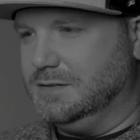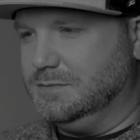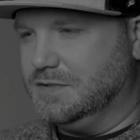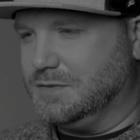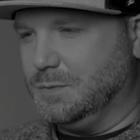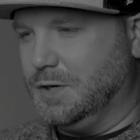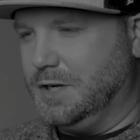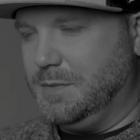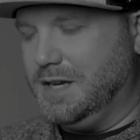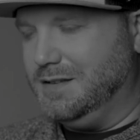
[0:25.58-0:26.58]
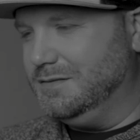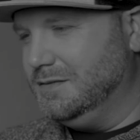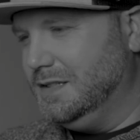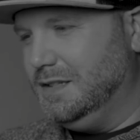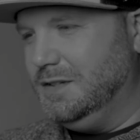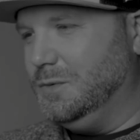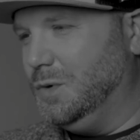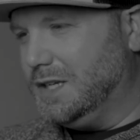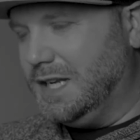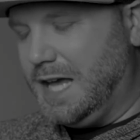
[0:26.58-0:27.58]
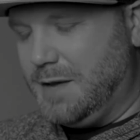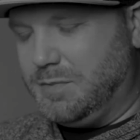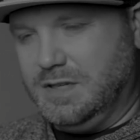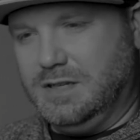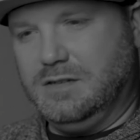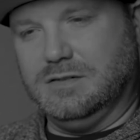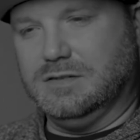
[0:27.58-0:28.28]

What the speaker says: just worrying about what could happen,